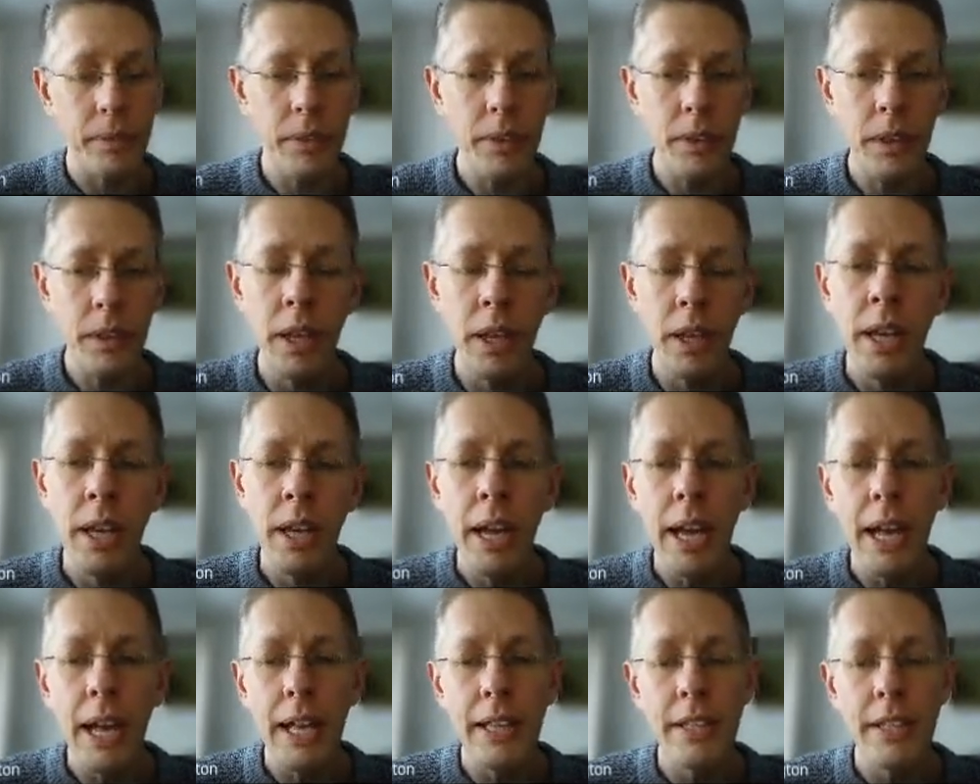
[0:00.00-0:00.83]
In
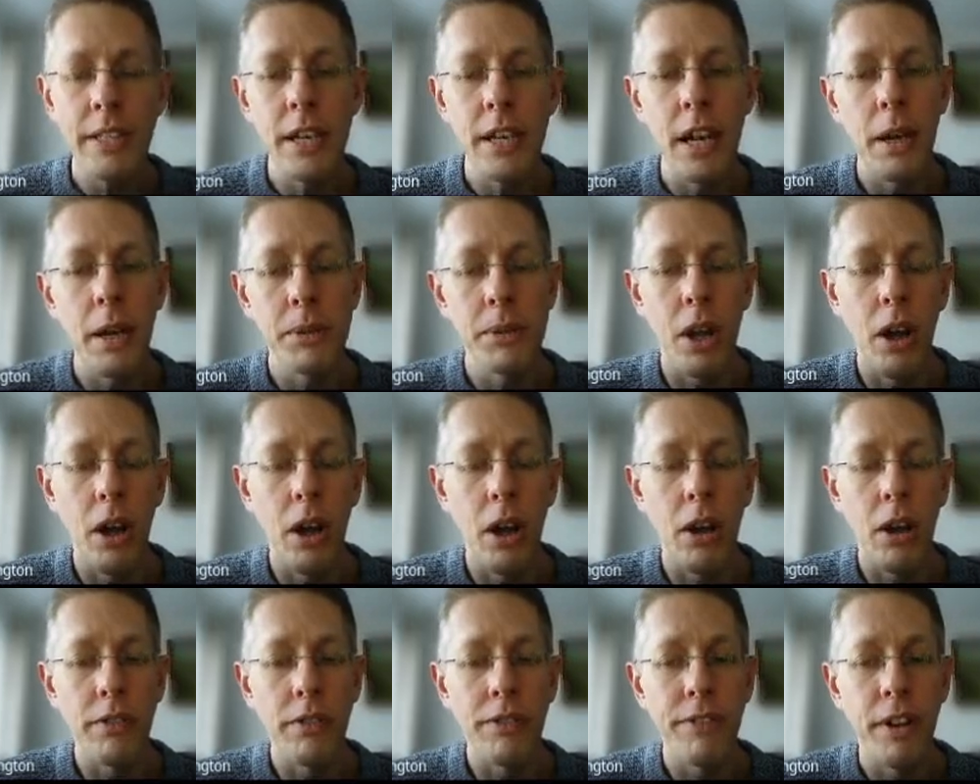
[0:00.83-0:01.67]
terms of
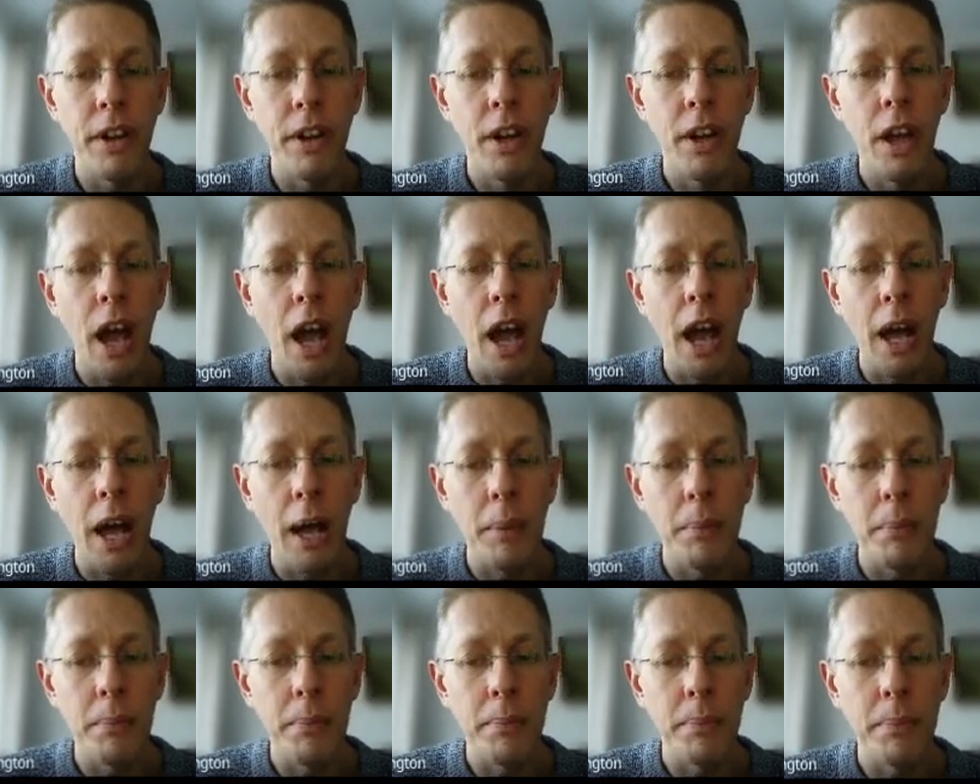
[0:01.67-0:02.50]

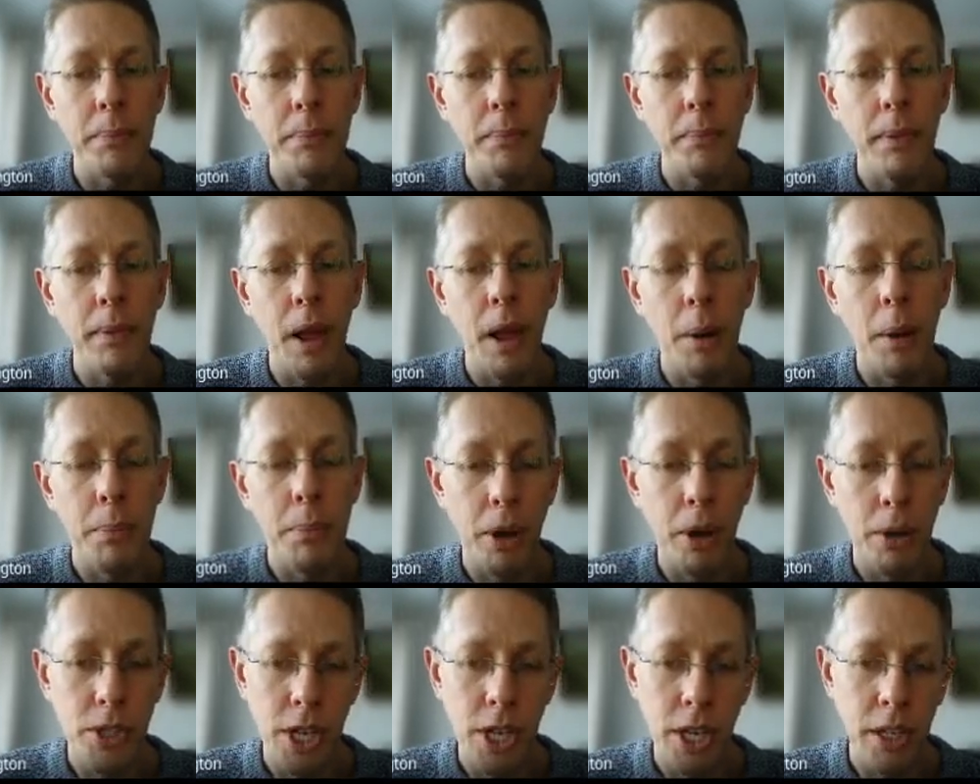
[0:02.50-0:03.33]

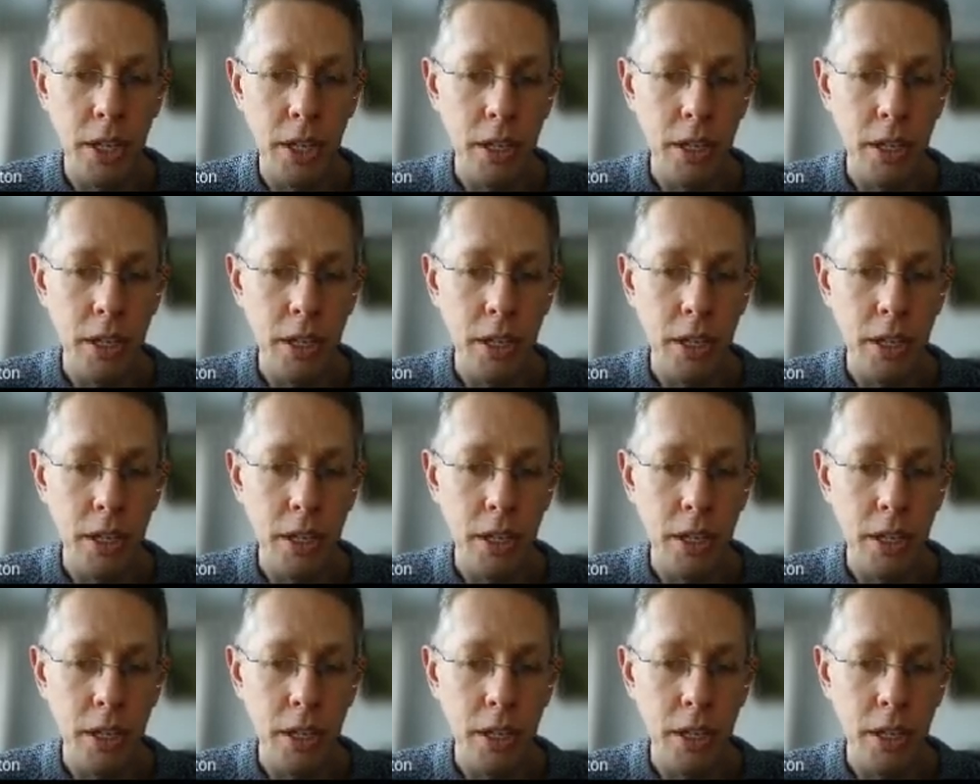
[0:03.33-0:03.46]
approaching,